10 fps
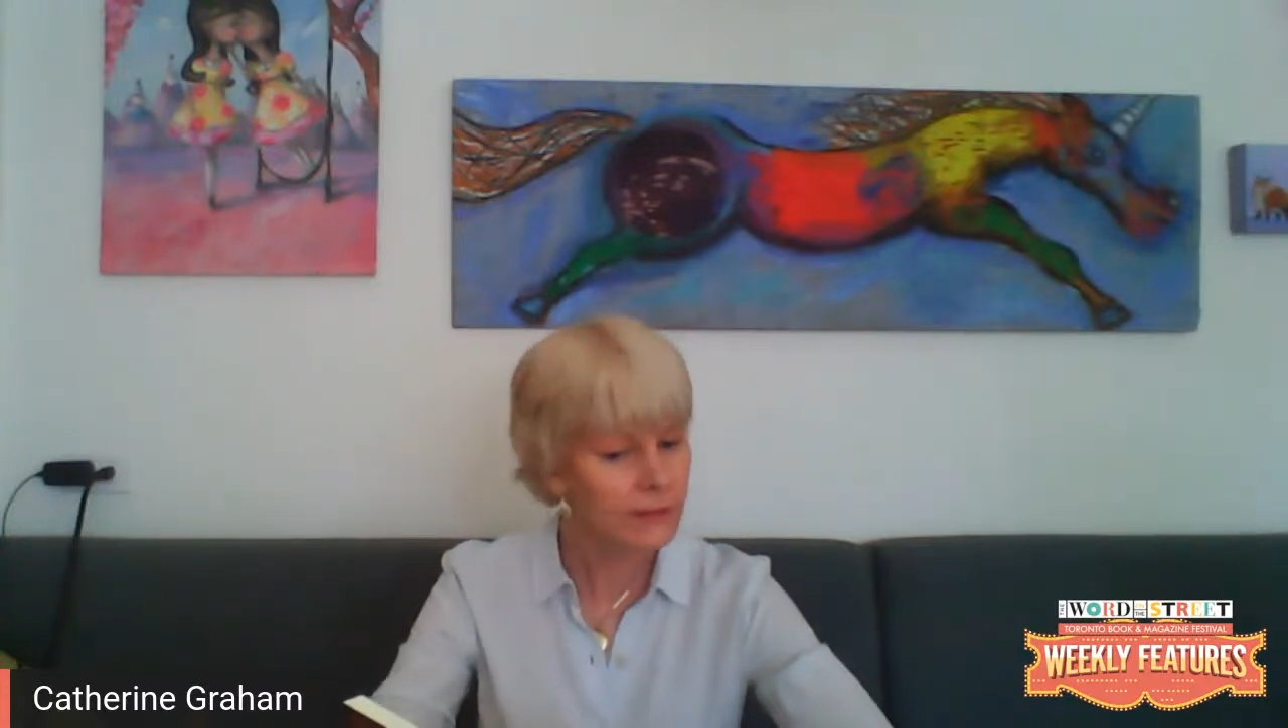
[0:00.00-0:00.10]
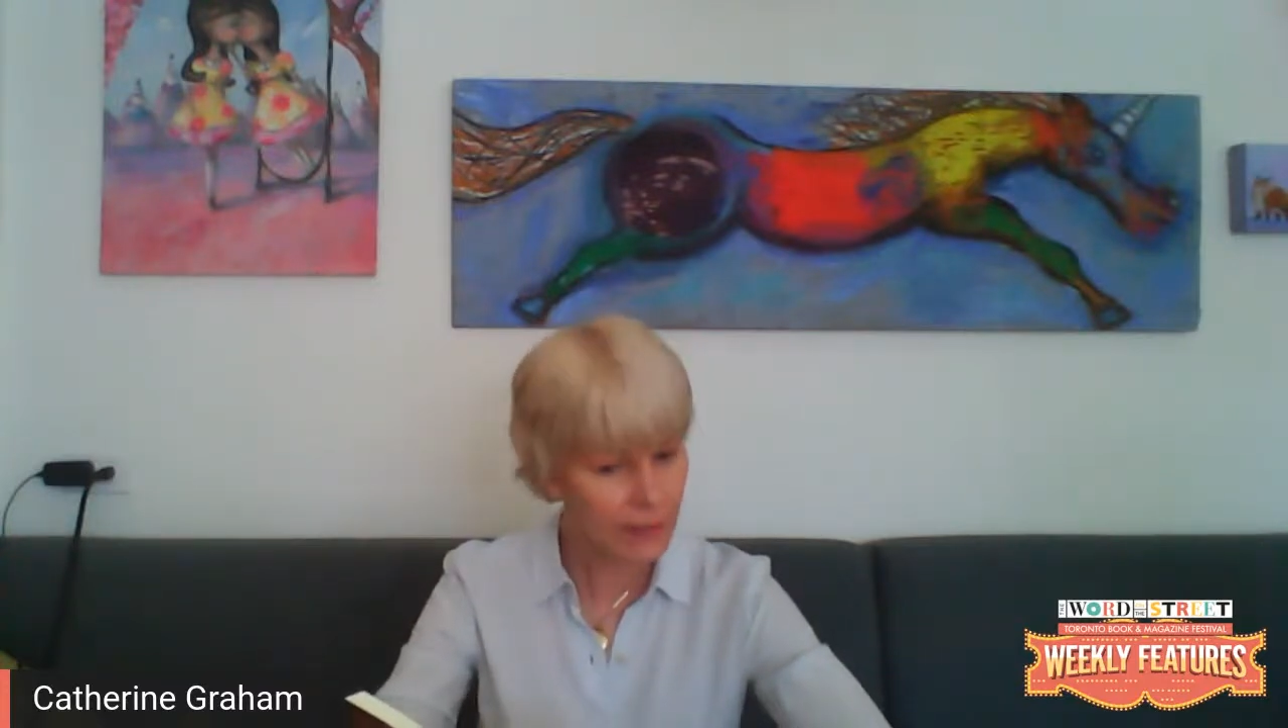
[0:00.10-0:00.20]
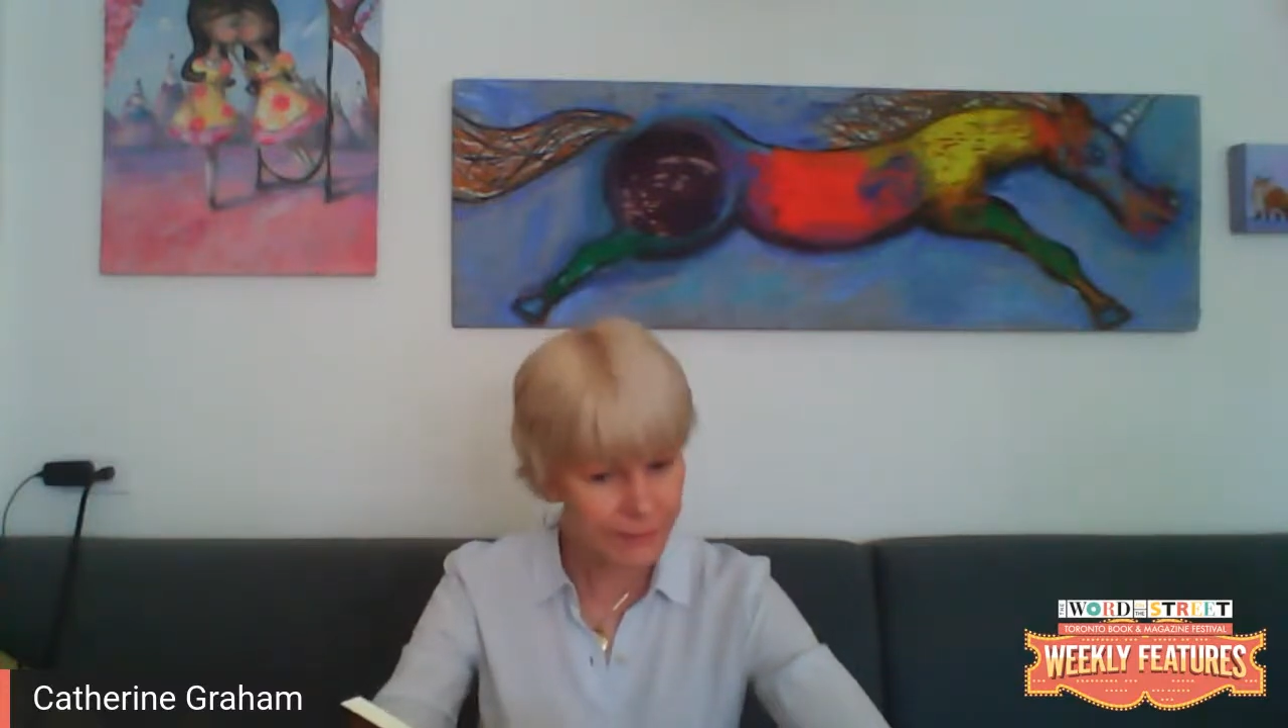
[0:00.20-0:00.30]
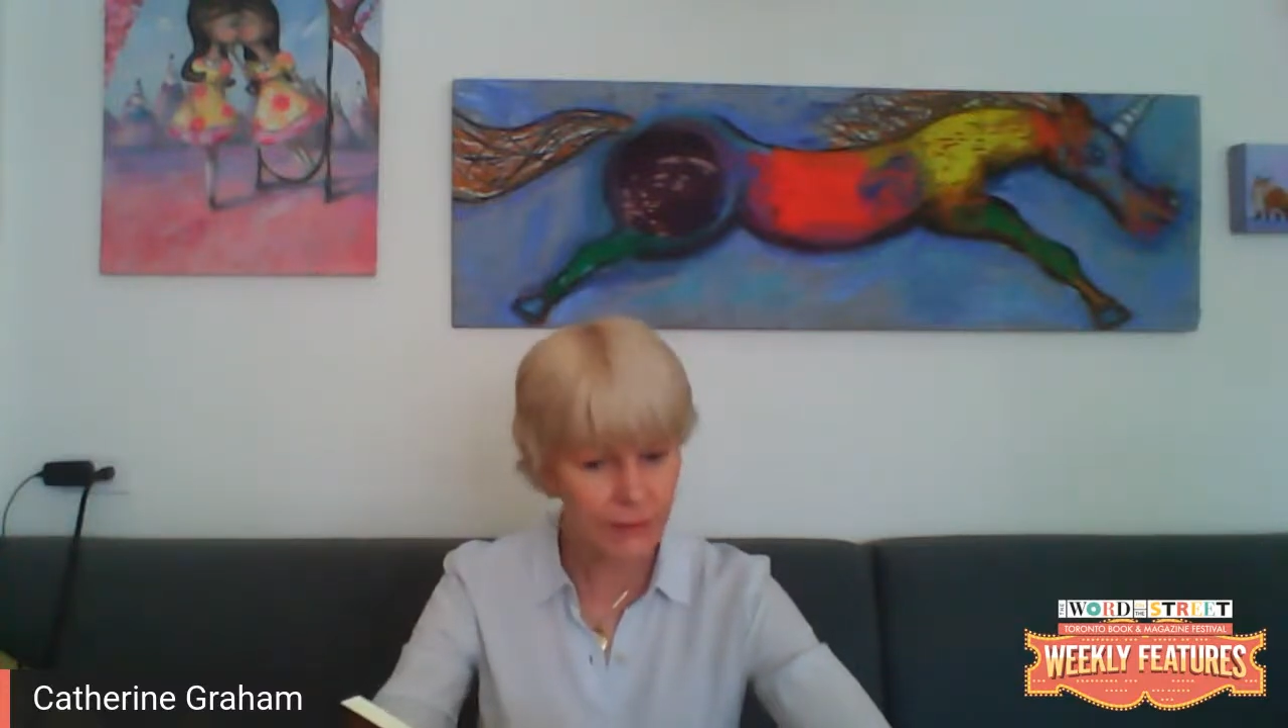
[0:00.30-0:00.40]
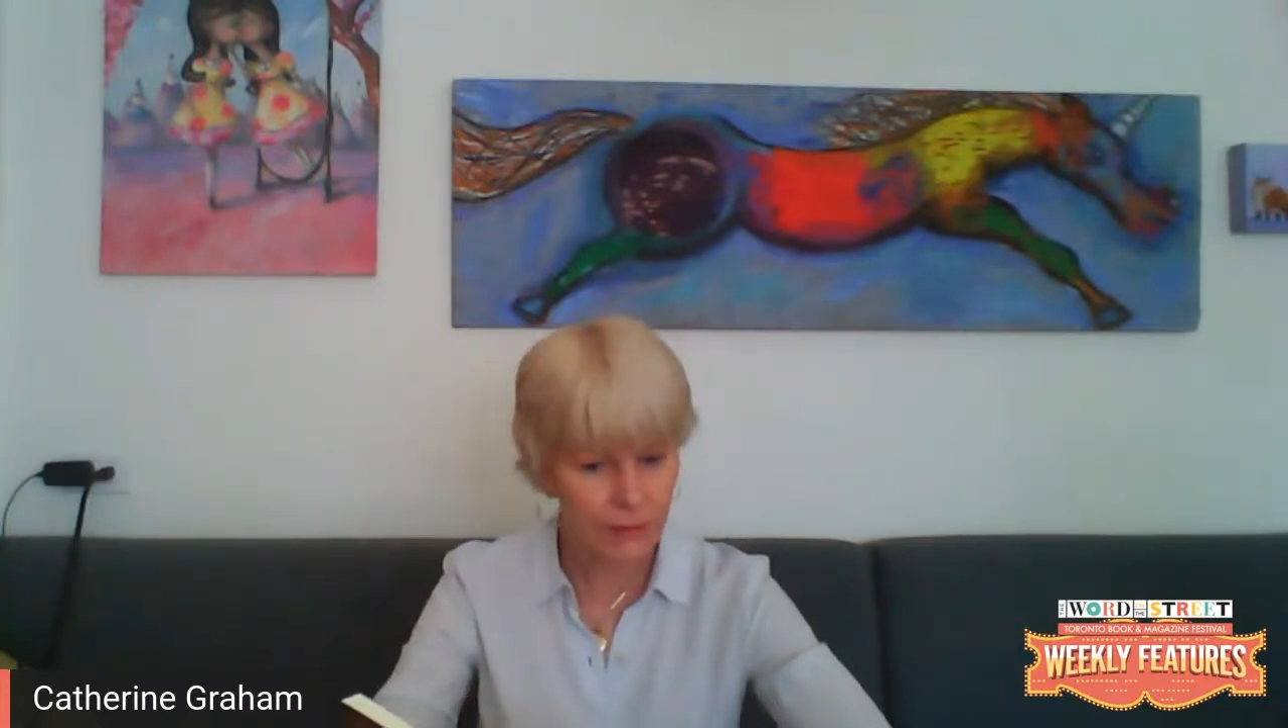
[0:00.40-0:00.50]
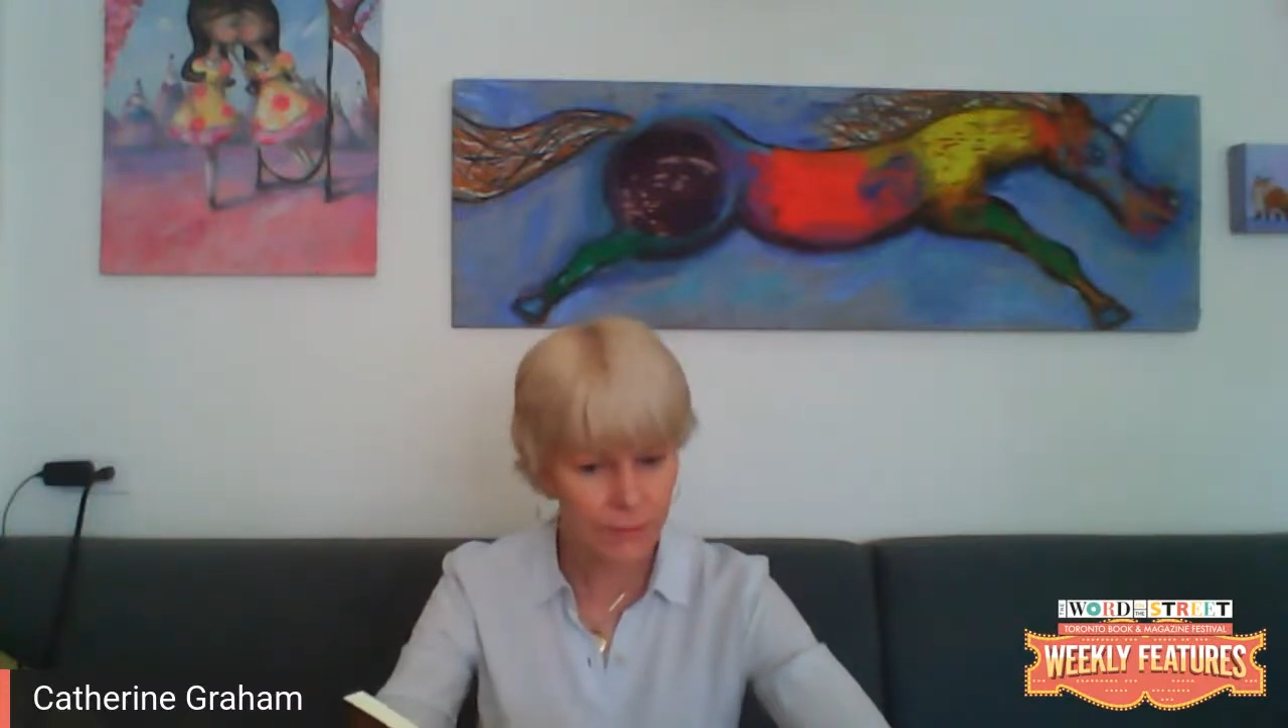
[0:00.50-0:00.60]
Cupping her